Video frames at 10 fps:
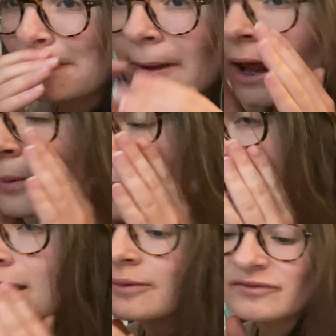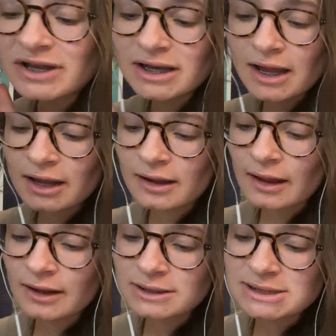I'm really comfy today,
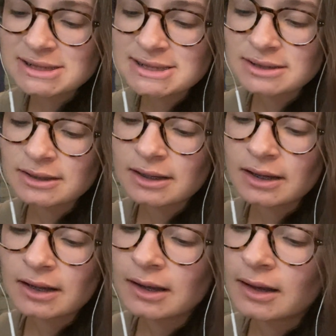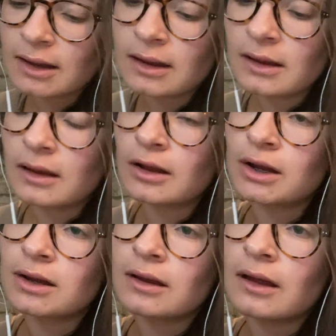and
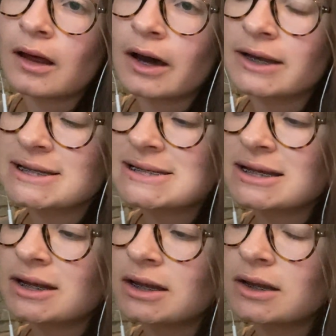honestly,